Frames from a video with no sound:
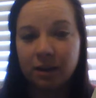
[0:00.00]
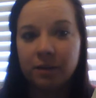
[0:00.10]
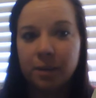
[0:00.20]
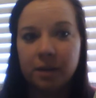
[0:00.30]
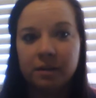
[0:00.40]
of
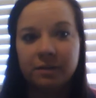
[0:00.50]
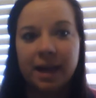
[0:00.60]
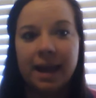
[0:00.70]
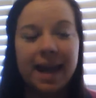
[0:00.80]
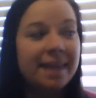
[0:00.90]
the
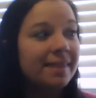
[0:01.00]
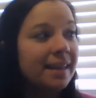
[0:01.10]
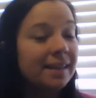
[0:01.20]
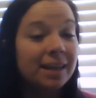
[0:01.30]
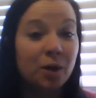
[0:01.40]
butterfly and
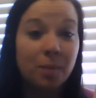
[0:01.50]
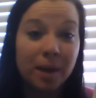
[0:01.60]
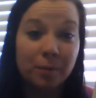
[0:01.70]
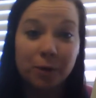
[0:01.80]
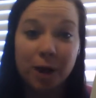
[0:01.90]
then get on
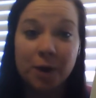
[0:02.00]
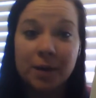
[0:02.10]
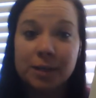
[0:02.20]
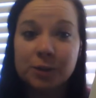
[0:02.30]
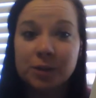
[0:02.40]
Pebble Go
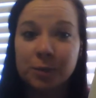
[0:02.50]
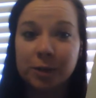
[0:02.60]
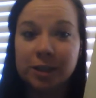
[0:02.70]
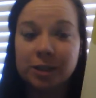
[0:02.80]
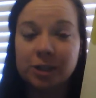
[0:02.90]
and do some
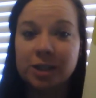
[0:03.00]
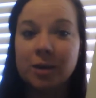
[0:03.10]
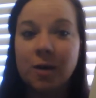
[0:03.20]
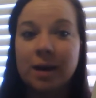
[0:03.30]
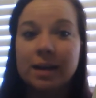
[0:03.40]
researching
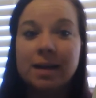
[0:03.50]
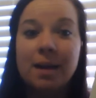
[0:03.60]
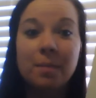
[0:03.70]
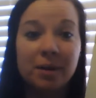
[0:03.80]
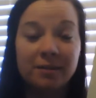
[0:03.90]
on
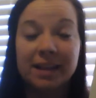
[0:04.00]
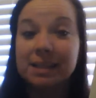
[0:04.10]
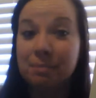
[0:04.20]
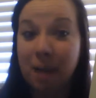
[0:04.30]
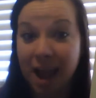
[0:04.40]
butterflies
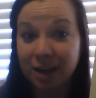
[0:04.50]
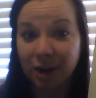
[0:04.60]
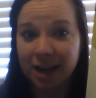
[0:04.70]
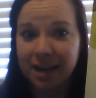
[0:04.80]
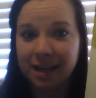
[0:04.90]

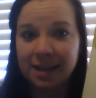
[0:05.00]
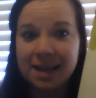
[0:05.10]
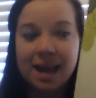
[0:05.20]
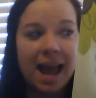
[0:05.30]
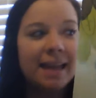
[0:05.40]
migrating.
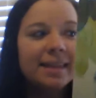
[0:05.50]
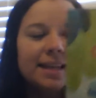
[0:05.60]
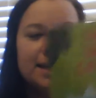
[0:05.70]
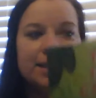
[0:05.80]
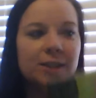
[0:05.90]
At the
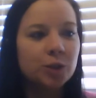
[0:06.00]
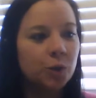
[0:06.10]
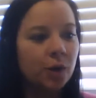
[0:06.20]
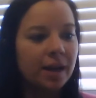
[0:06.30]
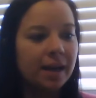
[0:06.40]
end of the
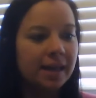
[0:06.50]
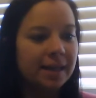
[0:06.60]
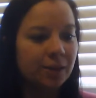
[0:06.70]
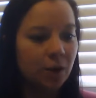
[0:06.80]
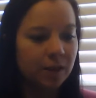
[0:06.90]
story, it
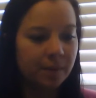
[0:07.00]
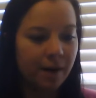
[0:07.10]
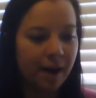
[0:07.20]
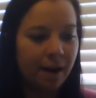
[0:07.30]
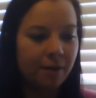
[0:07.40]
talked about
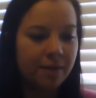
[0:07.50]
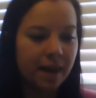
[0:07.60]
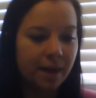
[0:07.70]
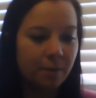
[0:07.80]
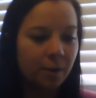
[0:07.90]
how
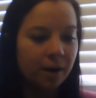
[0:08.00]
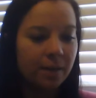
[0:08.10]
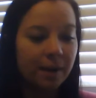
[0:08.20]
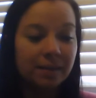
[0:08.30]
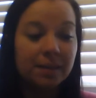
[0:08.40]
they were
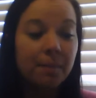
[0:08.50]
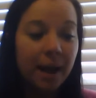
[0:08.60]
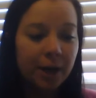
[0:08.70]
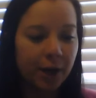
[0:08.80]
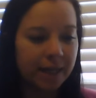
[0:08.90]
about to
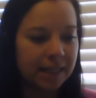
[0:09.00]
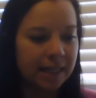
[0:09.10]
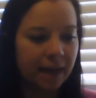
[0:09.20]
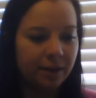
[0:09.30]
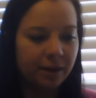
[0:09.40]
migrate
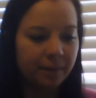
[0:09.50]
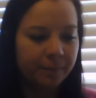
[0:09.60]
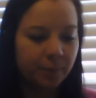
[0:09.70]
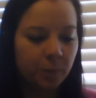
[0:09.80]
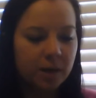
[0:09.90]
together
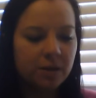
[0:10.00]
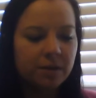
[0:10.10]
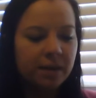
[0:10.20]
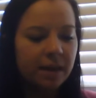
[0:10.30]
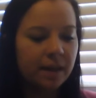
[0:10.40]

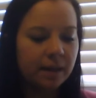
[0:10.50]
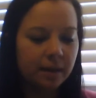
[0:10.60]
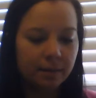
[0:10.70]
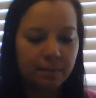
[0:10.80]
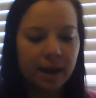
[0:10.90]

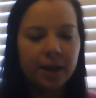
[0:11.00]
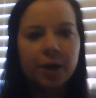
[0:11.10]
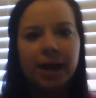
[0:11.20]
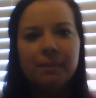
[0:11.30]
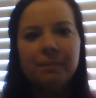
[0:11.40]

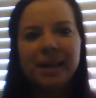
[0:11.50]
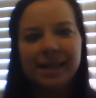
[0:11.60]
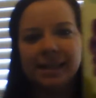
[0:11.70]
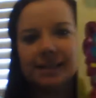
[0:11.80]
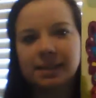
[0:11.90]
migrate
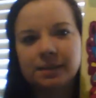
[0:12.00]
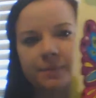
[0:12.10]
means.